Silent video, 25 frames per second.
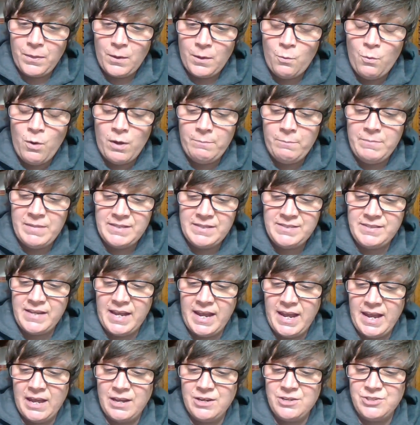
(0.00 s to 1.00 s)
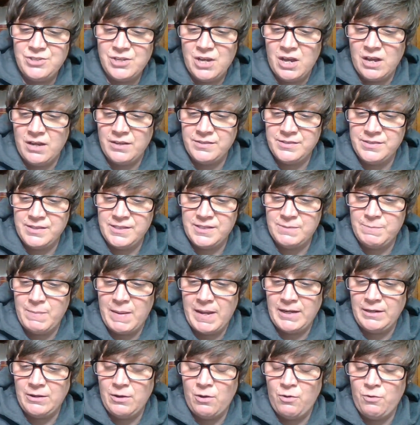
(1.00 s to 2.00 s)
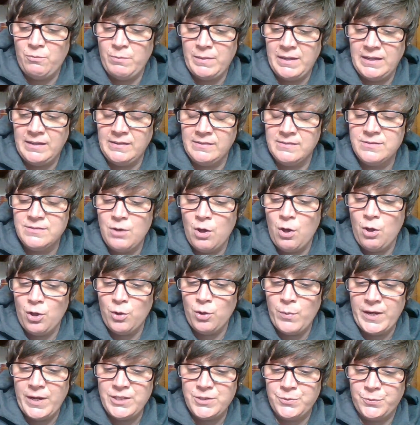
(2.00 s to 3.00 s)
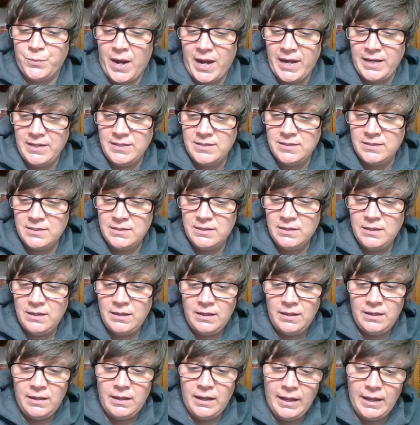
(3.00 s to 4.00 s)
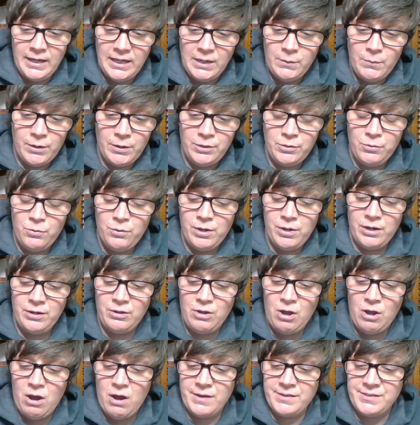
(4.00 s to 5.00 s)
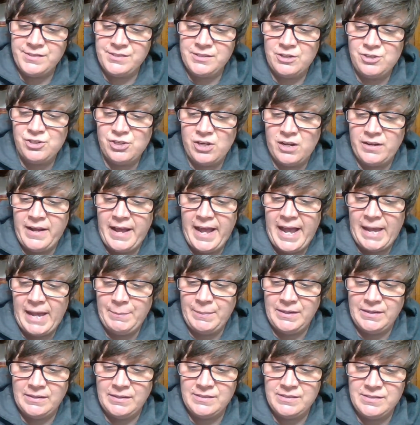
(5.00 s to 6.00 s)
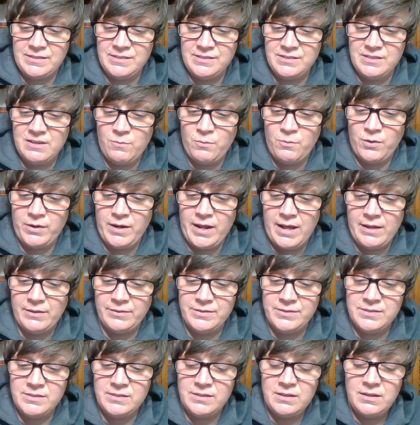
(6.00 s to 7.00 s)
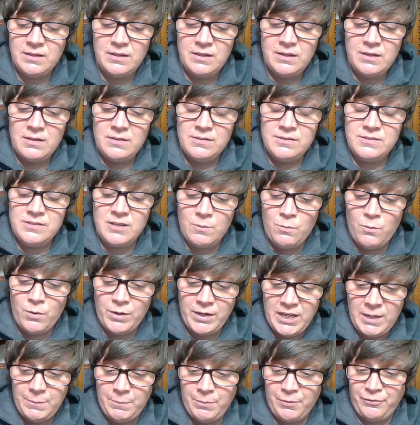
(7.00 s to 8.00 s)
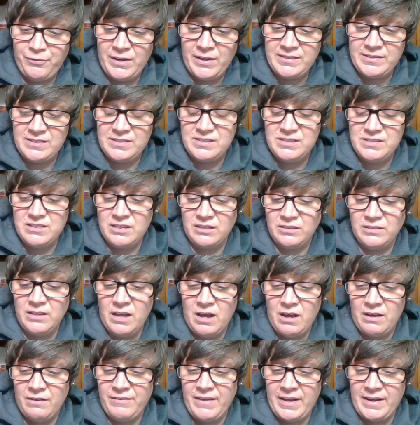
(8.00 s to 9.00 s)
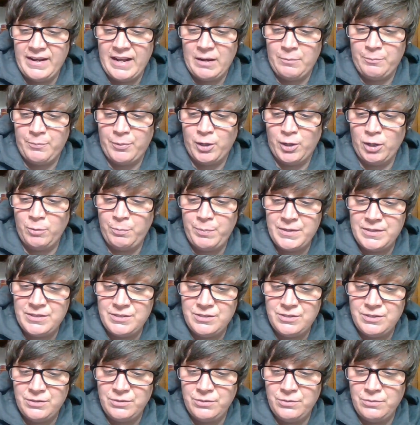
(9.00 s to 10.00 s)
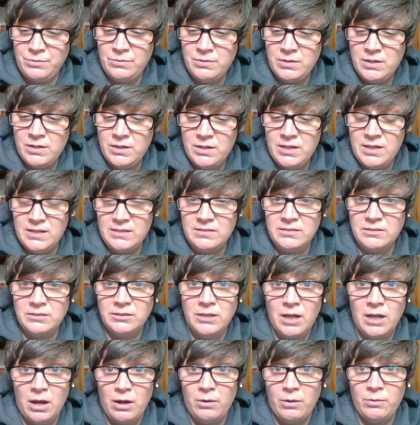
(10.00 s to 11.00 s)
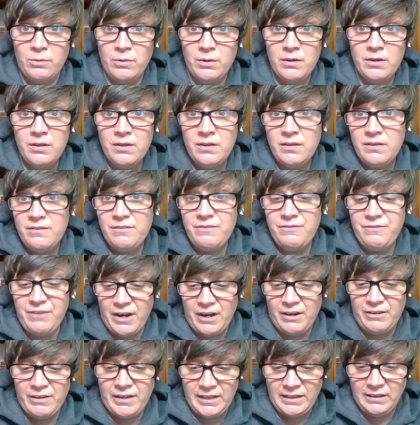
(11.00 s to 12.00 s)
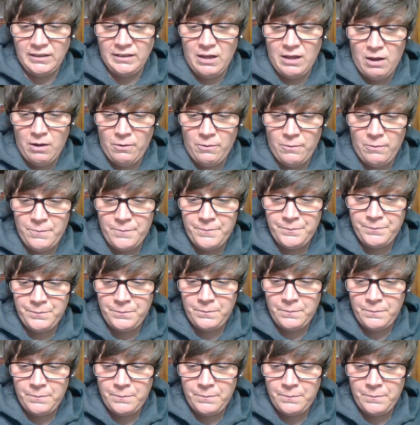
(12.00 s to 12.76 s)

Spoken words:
What Miss Anne does is by no means always right. Anyone who can cause such unhappiness to someone else, someone he professes to love, and on purpose too, is low, very low.